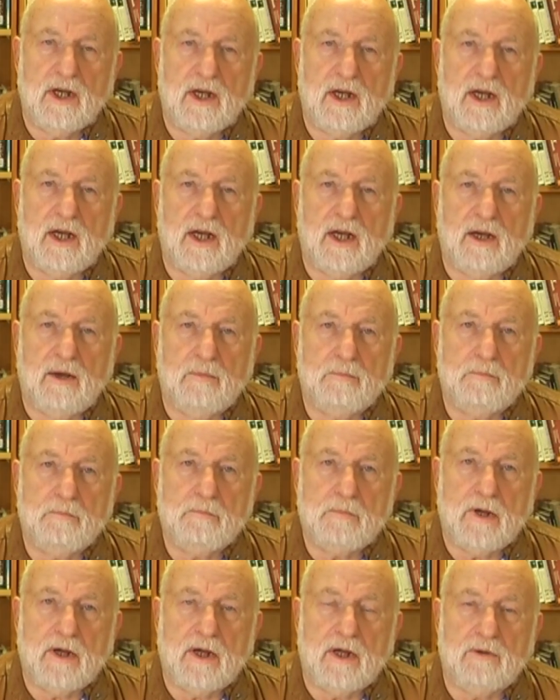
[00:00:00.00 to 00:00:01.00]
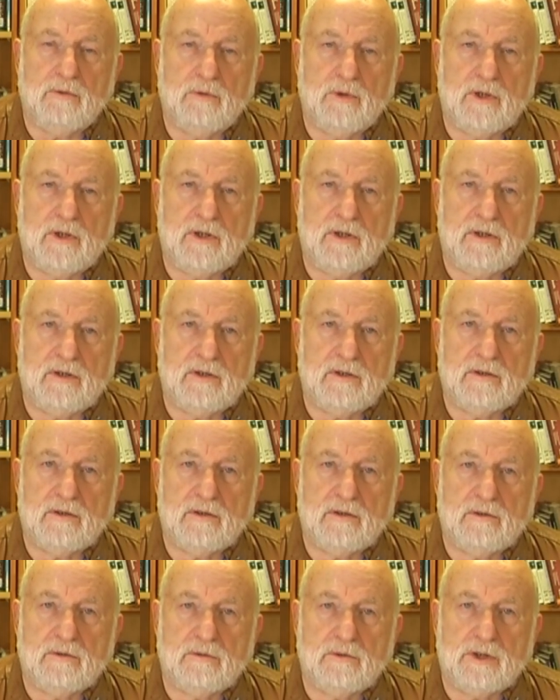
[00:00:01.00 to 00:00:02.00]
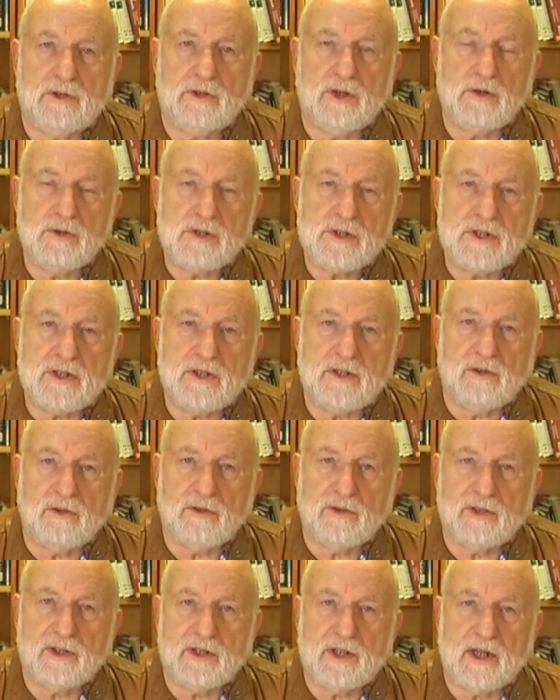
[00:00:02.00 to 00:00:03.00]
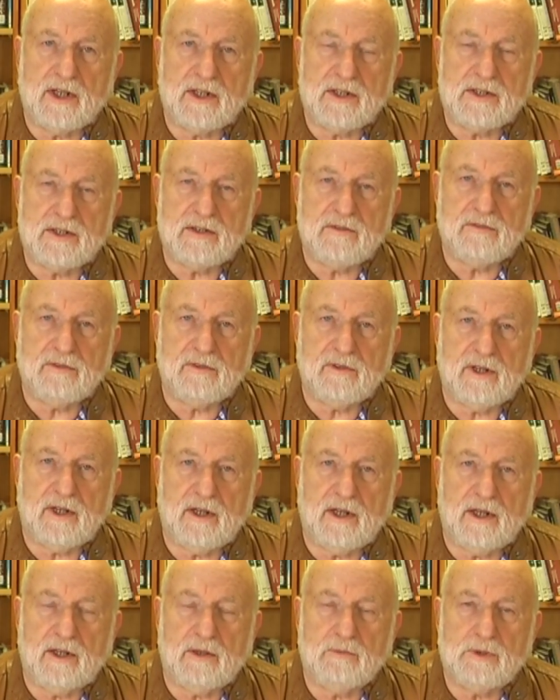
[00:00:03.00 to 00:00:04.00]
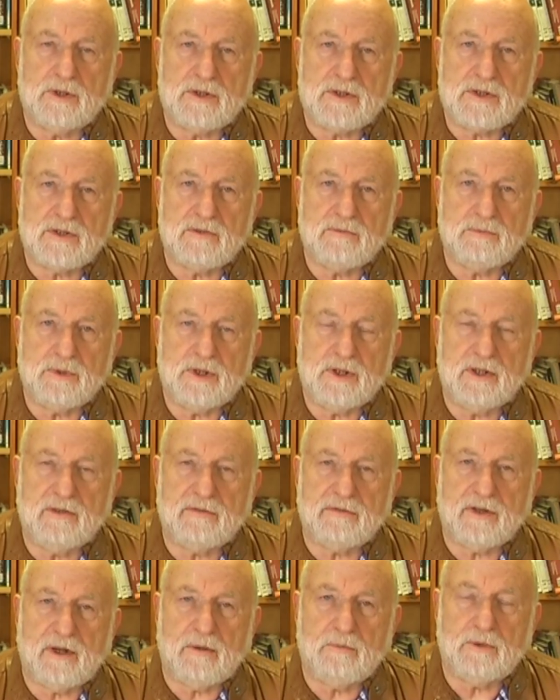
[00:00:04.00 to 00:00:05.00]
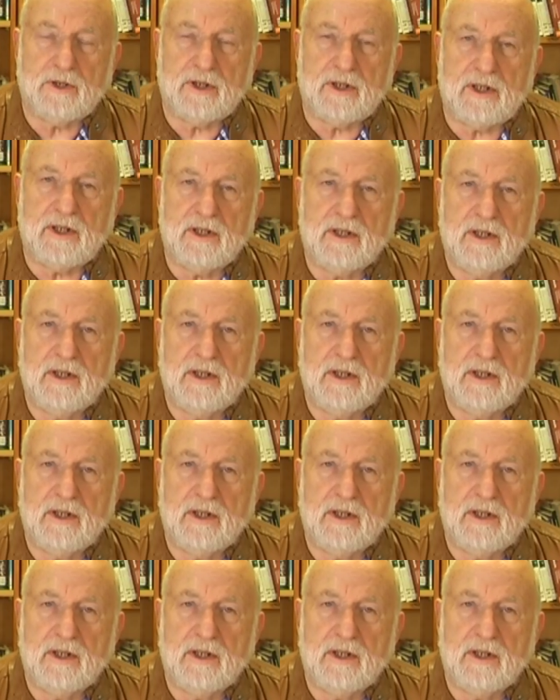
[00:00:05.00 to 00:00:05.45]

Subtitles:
And we noted all the negative elements of being a family